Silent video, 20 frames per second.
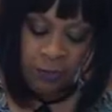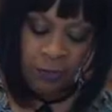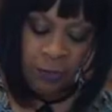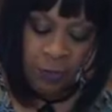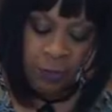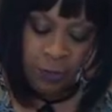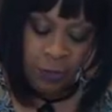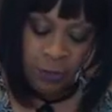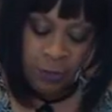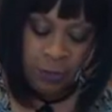
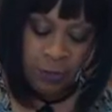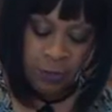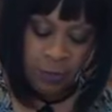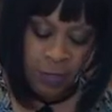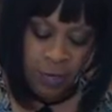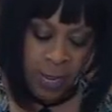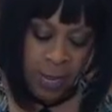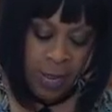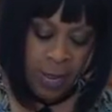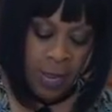fritters.
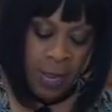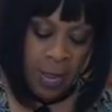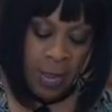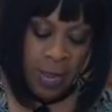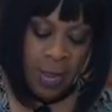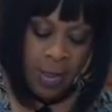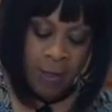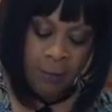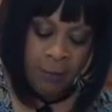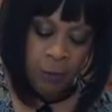
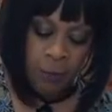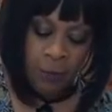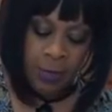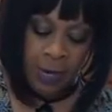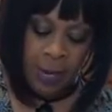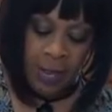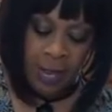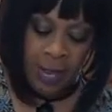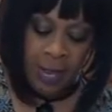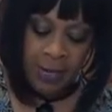I'm going
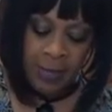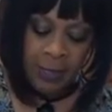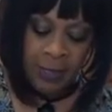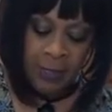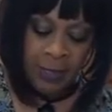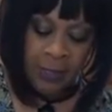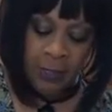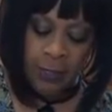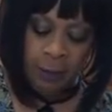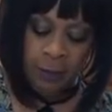to add a
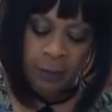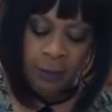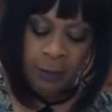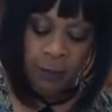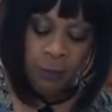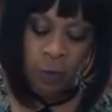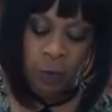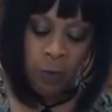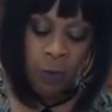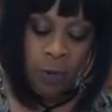little bit
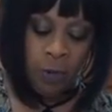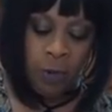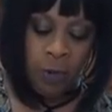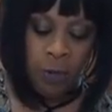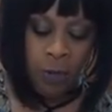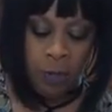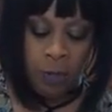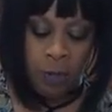more